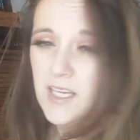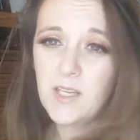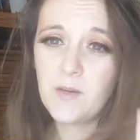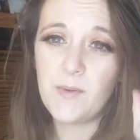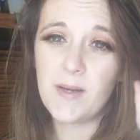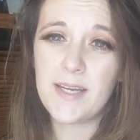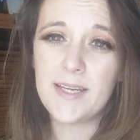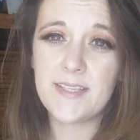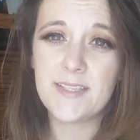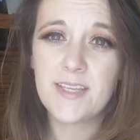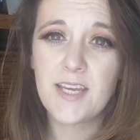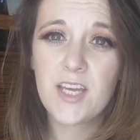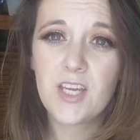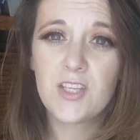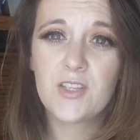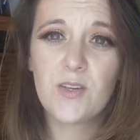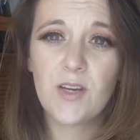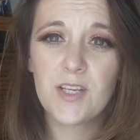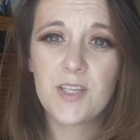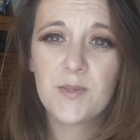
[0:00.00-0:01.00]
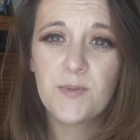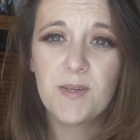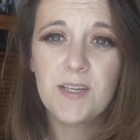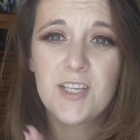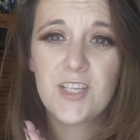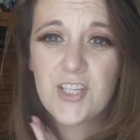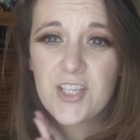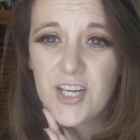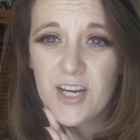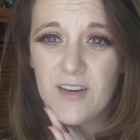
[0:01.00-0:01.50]
Anyways, so I just
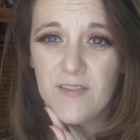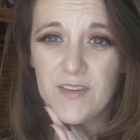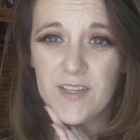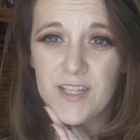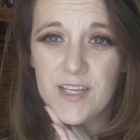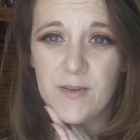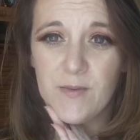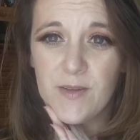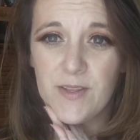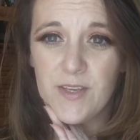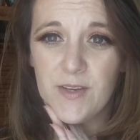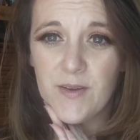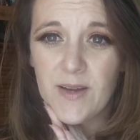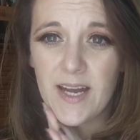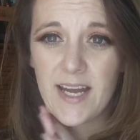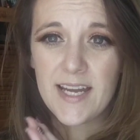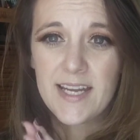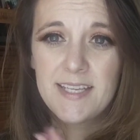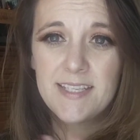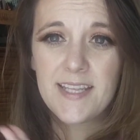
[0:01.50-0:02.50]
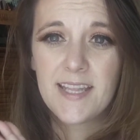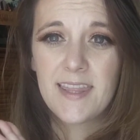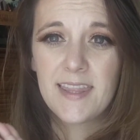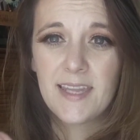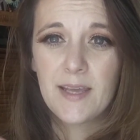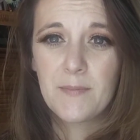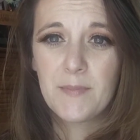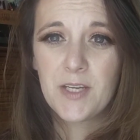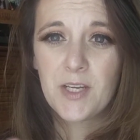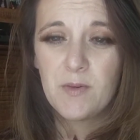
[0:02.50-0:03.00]
want to share everything with you guys.
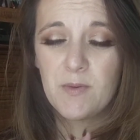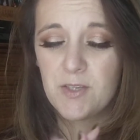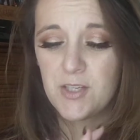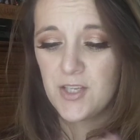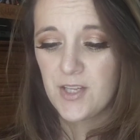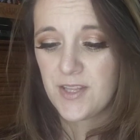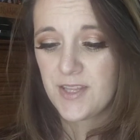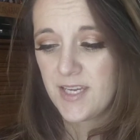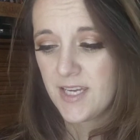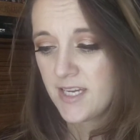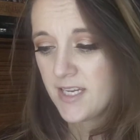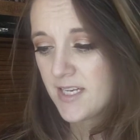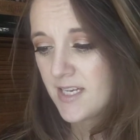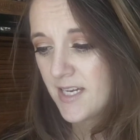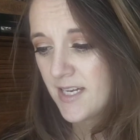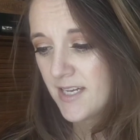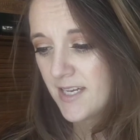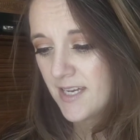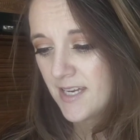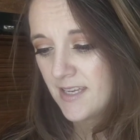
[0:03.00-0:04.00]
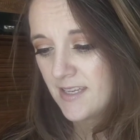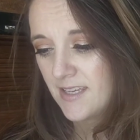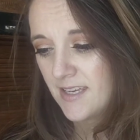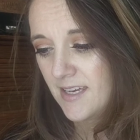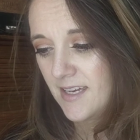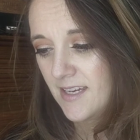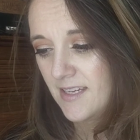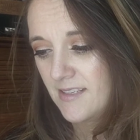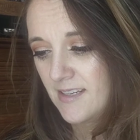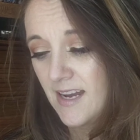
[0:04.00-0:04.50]
Let me know what you think.
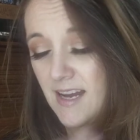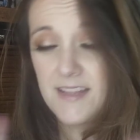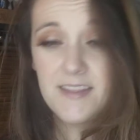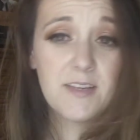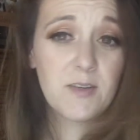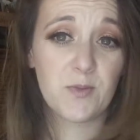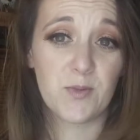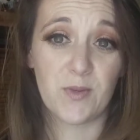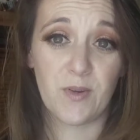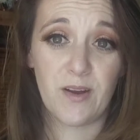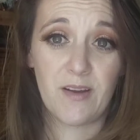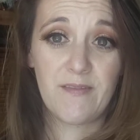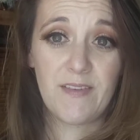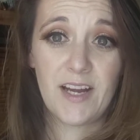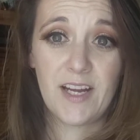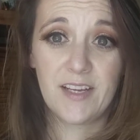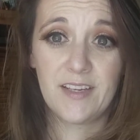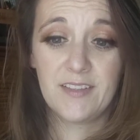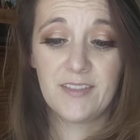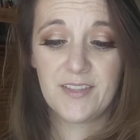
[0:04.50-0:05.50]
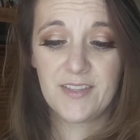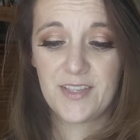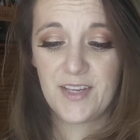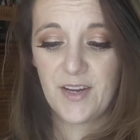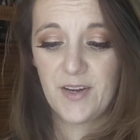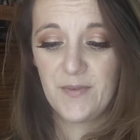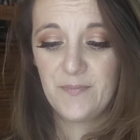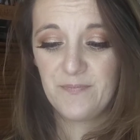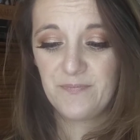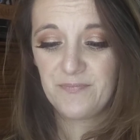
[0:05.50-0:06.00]
And I think it was a great value.
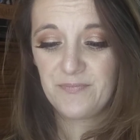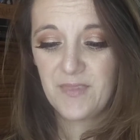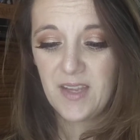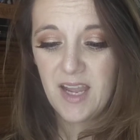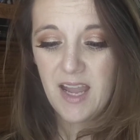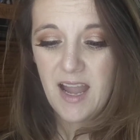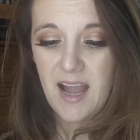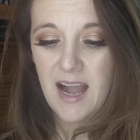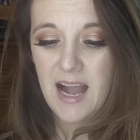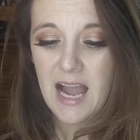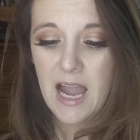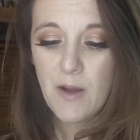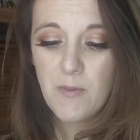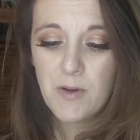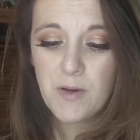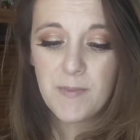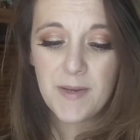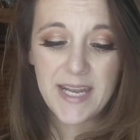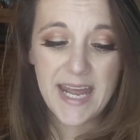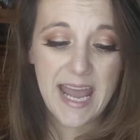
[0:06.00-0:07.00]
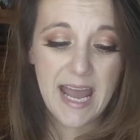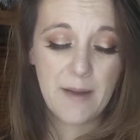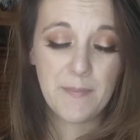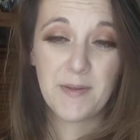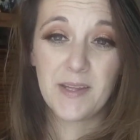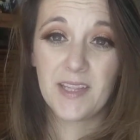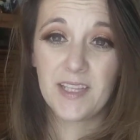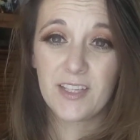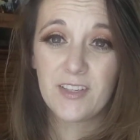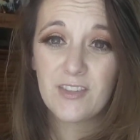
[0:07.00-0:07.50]
So I would have been
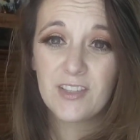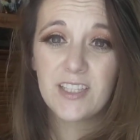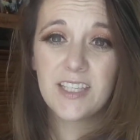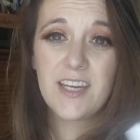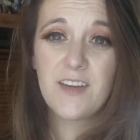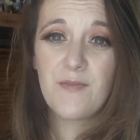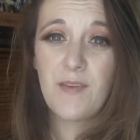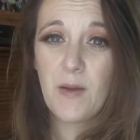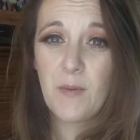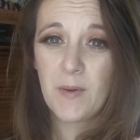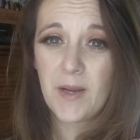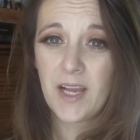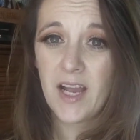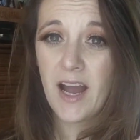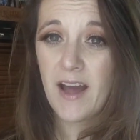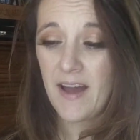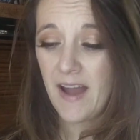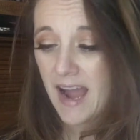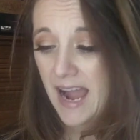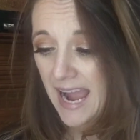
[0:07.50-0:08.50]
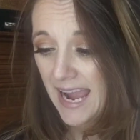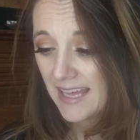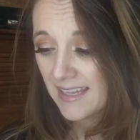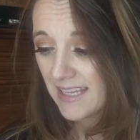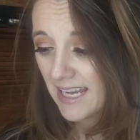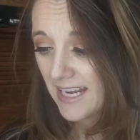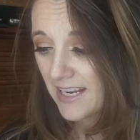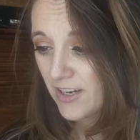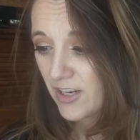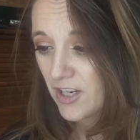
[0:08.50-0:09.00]
happy literally if I would have got a
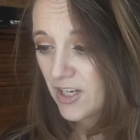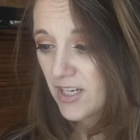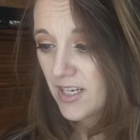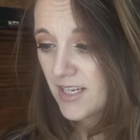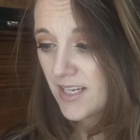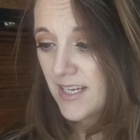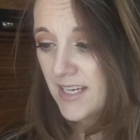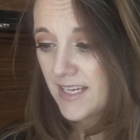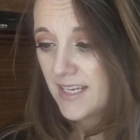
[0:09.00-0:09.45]
highlighter